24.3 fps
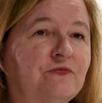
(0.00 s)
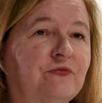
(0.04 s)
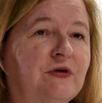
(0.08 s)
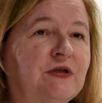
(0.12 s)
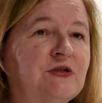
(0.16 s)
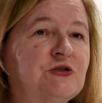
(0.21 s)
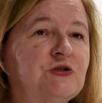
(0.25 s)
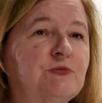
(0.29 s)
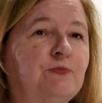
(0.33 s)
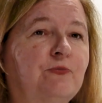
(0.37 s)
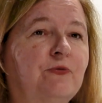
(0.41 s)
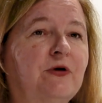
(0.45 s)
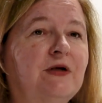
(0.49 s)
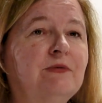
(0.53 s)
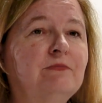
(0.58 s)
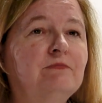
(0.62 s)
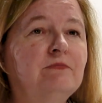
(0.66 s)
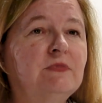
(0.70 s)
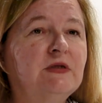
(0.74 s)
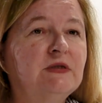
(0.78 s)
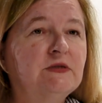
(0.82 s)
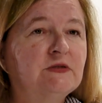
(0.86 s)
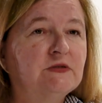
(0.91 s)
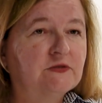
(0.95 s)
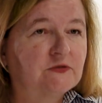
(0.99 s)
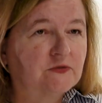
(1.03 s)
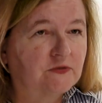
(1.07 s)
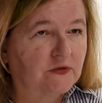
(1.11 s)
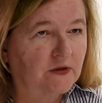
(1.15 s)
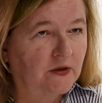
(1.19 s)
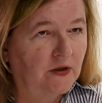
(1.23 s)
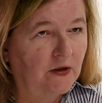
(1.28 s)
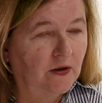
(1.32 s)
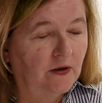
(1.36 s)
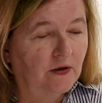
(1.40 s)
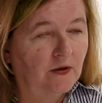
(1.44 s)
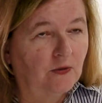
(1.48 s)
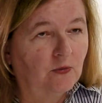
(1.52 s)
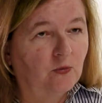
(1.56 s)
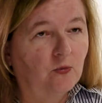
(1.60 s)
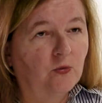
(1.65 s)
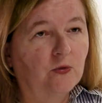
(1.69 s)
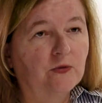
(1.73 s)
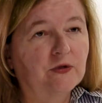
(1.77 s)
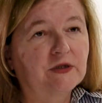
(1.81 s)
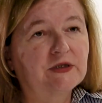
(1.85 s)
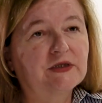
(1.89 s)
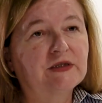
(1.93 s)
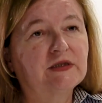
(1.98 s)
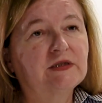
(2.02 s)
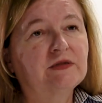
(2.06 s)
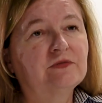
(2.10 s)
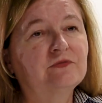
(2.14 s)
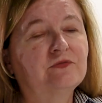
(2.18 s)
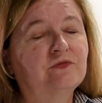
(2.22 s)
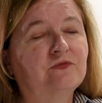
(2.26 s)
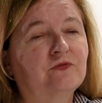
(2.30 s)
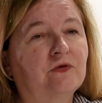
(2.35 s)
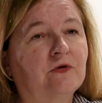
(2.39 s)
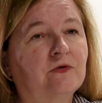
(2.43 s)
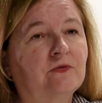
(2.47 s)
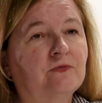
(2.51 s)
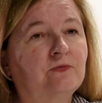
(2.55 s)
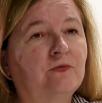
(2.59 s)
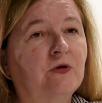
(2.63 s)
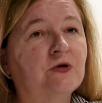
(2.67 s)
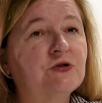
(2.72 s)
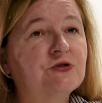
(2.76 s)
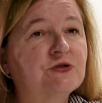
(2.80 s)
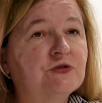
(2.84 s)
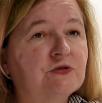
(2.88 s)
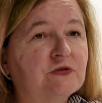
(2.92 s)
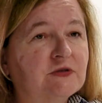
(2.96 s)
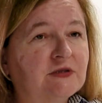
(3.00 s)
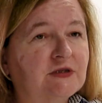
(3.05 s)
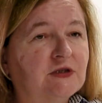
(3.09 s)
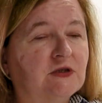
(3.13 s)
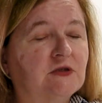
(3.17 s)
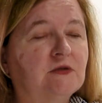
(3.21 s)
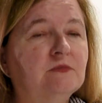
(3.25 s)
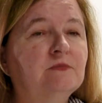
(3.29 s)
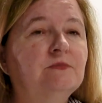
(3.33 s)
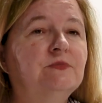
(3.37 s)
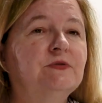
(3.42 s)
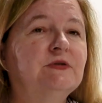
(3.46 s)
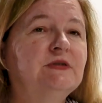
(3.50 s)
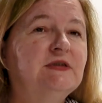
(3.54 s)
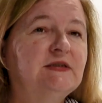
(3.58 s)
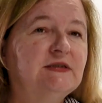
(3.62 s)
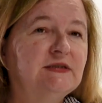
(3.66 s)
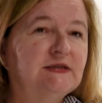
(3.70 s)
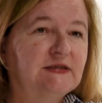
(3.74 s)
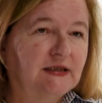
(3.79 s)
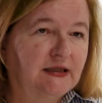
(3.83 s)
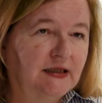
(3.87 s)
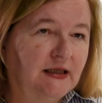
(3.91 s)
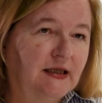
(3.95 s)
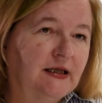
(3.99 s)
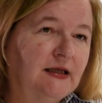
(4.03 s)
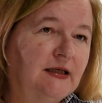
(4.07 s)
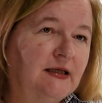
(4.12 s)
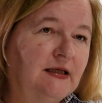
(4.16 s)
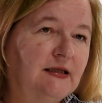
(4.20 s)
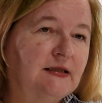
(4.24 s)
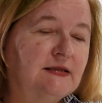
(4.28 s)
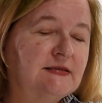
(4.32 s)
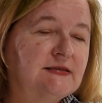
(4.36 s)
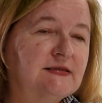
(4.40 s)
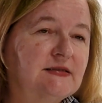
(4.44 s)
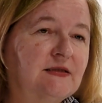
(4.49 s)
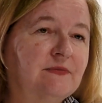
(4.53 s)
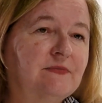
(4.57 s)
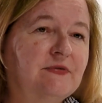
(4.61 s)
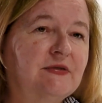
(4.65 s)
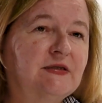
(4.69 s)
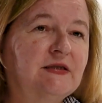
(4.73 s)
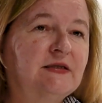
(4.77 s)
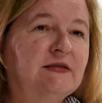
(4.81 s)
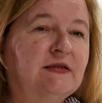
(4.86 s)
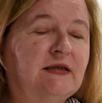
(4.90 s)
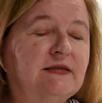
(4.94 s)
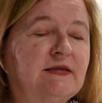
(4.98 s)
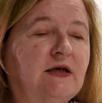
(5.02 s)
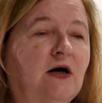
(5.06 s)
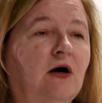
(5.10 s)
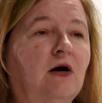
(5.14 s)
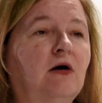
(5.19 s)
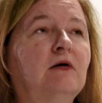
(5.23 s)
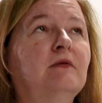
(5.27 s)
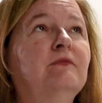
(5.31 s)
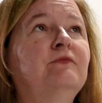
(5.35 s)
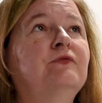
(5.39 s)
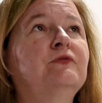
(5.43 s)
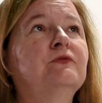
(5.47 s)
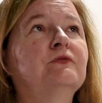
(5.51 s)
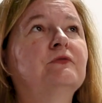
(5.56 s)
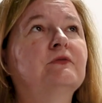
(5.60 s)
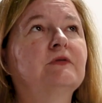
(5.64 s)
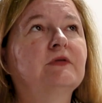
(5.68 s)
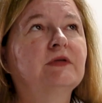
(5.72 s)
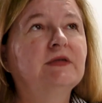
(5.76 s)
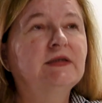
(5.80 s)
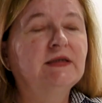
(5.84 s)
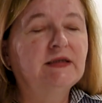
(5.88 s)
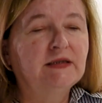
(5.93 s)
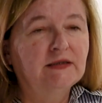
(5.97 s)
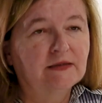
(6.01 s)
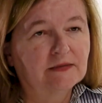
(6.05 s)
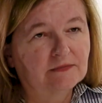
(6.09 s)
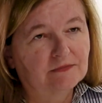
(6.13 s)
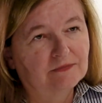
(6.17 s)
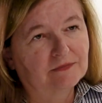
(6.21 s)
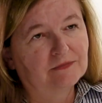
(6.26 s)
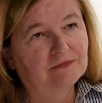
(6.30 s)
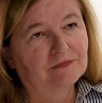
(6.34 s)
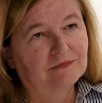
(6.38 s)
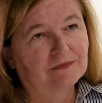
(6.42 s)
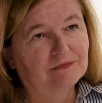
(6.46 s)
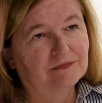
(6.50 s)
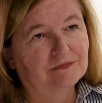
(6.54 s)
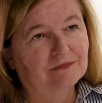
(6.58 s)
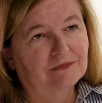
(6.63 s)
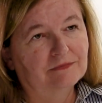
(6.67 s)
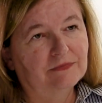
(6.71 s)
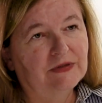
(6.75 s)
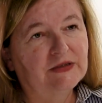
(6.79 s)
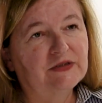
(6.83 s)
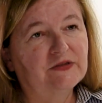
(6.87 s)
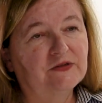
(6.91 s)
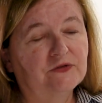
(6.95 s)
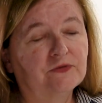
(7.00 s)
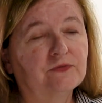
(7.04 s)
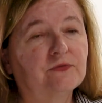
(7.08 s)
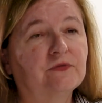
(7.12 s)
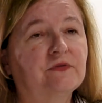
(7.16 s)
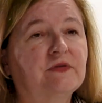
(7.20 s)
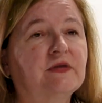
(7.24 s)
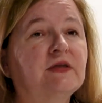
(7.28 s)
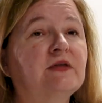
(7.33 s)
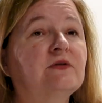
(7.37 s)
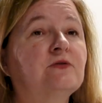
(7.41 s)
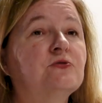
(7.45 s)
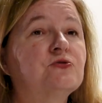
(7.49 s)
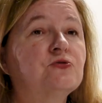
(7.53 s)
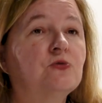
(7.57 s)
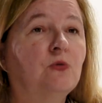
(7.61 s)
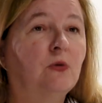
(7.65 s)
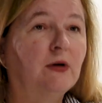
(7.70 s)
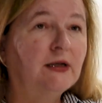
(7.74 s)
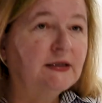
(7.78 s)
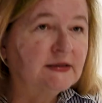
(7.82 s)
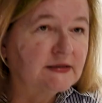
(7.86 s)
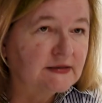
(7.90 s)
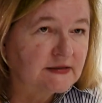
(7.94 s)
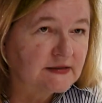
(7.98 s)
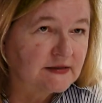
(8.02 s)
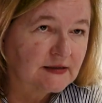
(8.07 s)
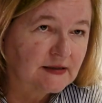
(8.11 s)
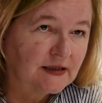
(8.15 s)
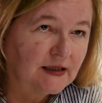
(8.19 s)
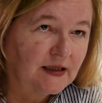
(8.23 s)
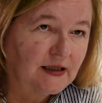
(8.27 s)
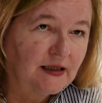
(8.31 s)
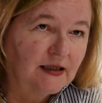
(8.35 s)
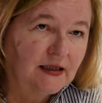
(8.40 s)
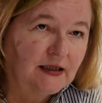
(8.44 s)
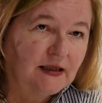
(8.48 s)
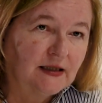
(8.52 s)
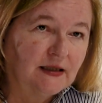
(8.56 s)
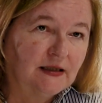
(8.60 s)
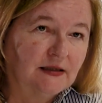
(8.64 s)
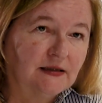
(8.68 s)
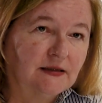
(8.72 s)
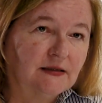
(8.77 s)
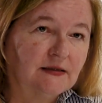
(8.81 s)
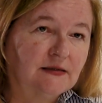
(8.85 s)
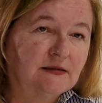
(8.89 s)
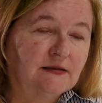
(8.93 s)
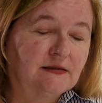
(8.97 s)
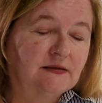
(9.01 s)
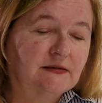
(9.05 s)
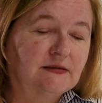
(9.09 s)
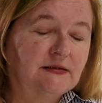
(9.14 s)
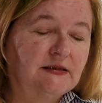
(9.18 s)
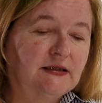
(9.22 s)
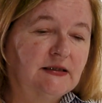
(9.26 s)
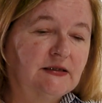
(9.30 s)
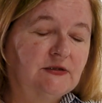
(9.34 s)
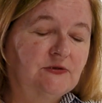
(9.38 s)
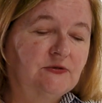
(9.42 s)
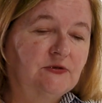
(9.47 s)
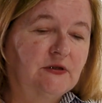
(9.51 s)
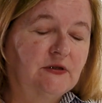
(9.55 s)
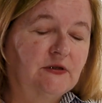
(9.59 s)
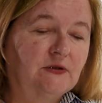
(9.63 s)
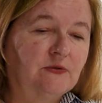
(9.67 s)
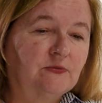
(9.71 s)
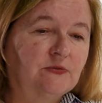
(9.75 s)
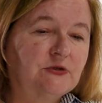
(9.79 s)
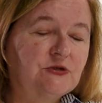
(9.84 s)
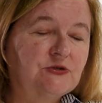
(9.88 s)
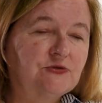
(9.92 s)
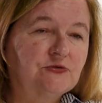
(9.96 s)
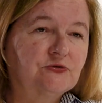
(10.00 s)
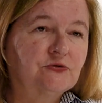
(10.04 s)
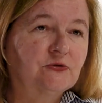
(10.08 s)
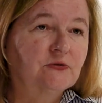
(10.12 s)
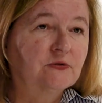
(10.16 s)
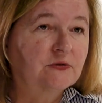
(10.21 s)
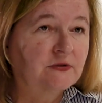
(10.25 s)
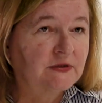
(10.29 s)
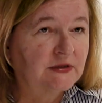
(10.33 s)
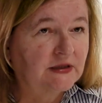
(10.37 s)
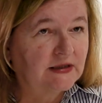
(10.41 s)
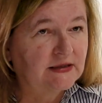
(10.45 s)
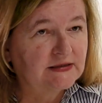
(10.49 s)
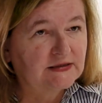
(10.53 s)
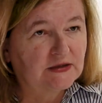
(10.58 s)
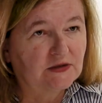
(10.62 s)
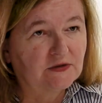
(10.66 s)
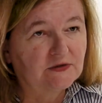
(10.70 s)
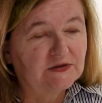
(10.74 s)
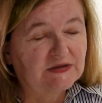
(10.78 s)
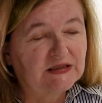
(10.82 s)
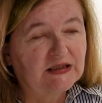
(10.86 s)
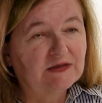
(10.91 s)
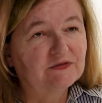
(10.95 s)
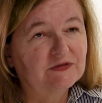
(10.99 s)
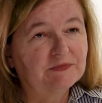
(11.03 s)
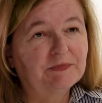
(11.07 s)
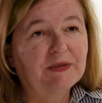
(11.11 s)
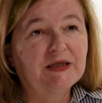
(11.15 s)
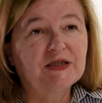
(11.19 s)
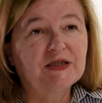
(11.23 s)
French prime minister working for Russian companies is something that obviously makes you think twice that we should organize ourselves